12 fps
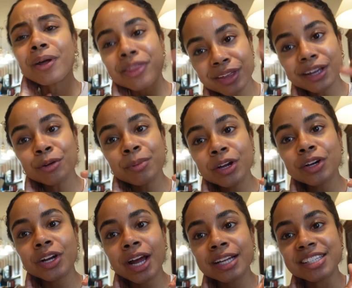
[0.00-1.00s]
I think it would be a
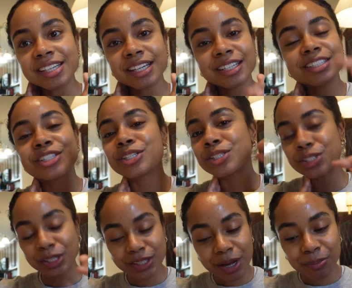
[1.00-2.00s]
good idea to
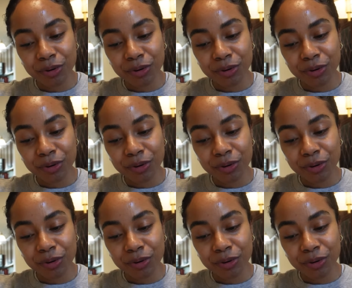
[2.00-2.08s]
start that